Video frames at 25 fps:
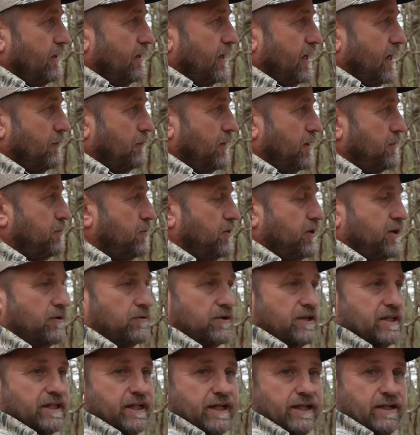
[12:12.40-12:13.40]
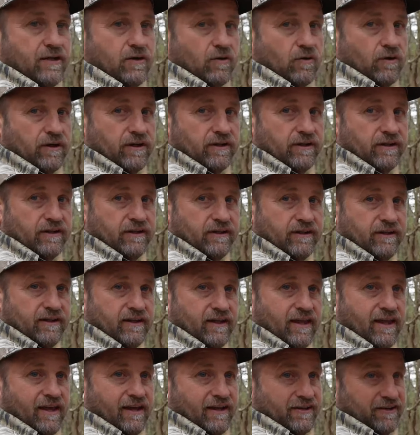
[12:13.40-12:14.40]
I may put it on the decoy.
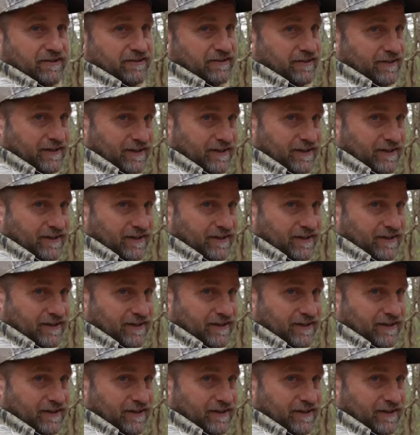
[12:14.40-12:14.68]
Because